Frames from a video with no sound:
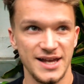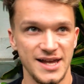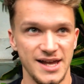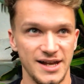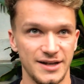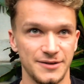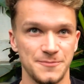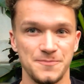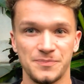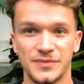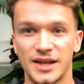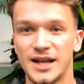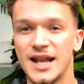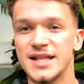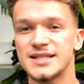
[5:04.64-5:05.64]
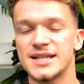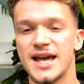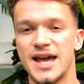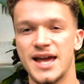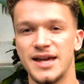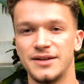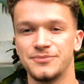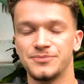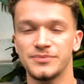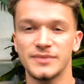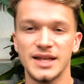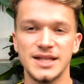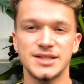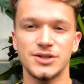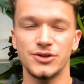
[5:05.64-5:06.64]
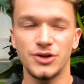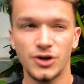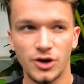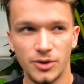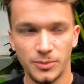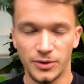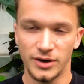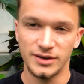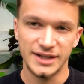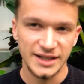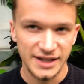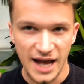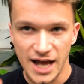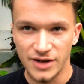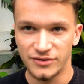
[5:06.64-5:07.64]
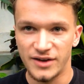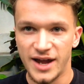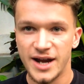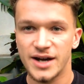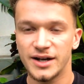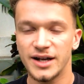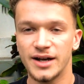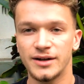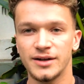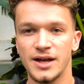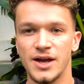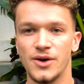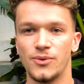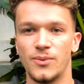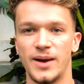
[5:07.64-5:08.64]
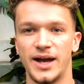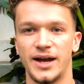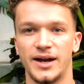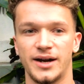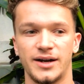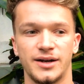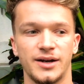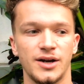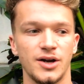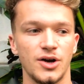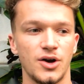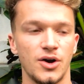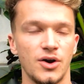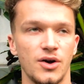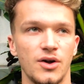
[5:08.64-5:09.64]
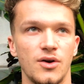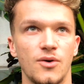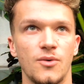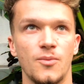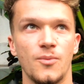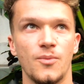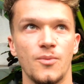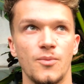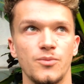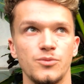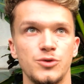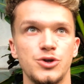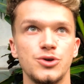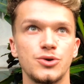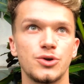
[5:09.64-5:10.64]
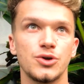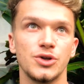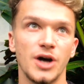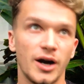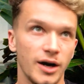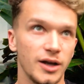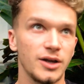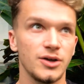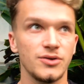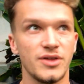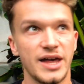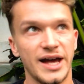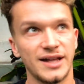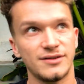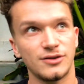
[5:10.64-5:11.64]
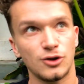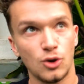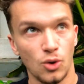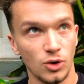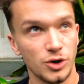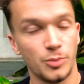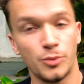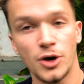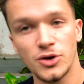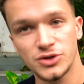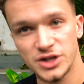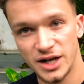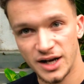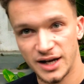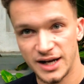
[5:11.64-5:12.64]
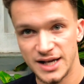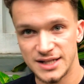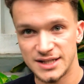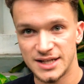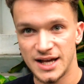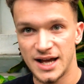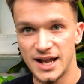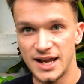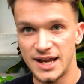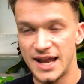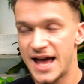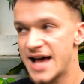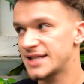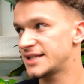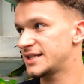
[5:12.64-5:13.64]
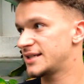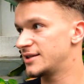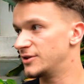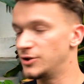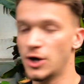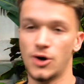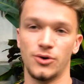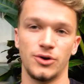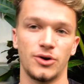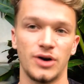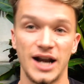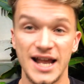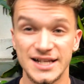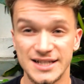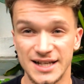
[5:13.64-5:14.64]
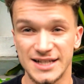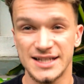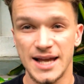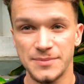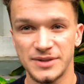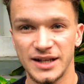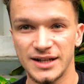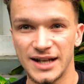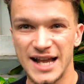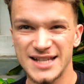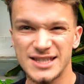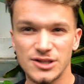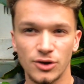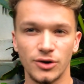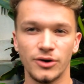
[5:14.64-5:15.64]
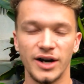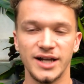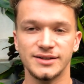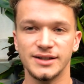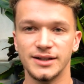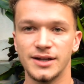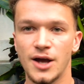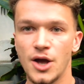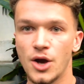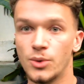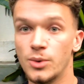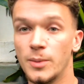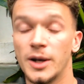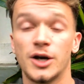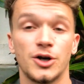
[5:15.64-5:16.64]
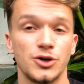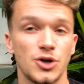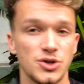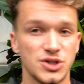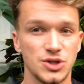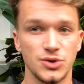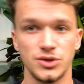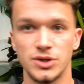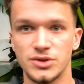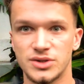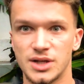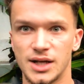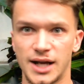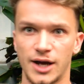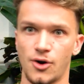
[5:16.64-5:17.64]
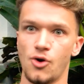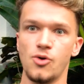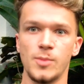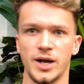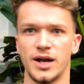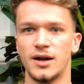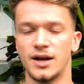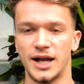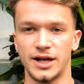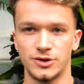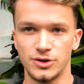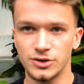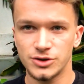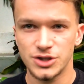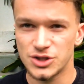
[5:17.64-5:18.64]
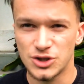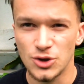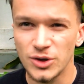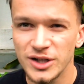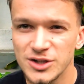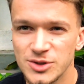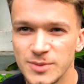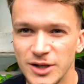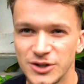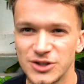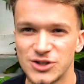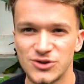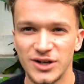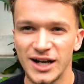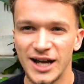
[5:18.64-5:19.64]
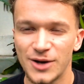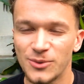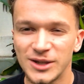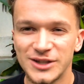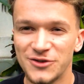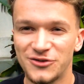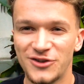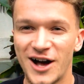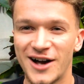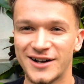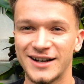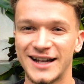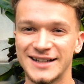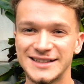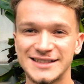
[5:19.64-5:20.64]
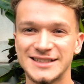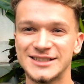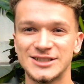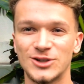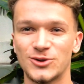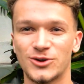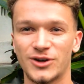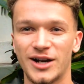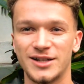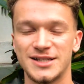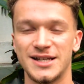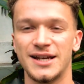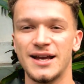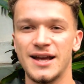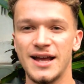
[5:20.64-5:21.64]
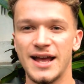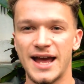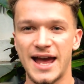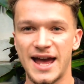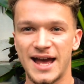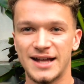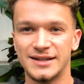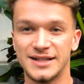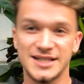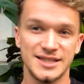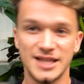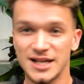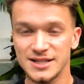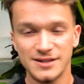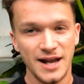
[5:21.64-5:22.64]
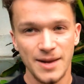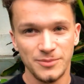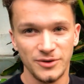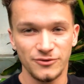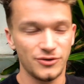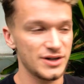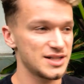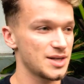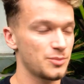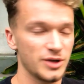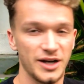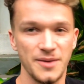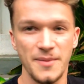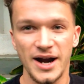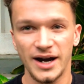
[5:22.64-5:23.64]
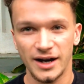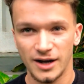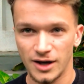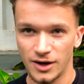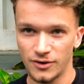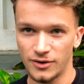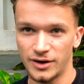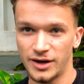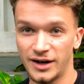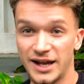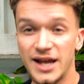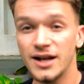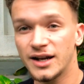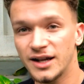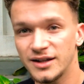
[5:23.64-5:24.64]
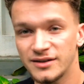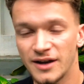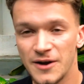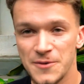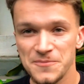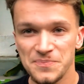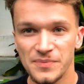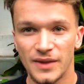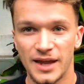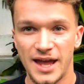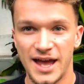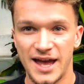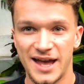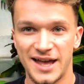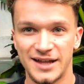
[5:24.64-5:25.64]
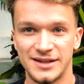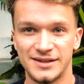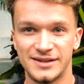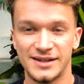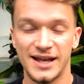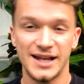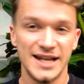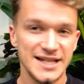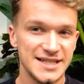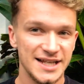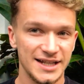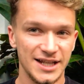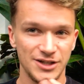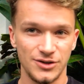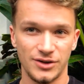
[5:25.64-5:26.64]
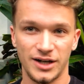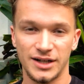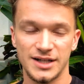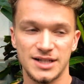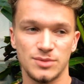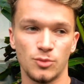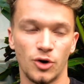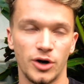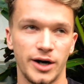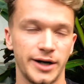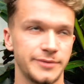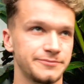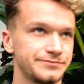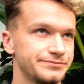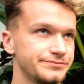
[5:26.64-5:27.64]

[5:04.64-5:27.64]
in, let's say, Eastern Europe or that kind of area where you could argue that cold approaching is less known or less accepted, less tolerated. Women are not so used to it, like, oh my god, like you're just talking to me on the street, like what the fuck, like this is so crazy. And this doesn't happen, for example, in America or England. And let's say that you're in this more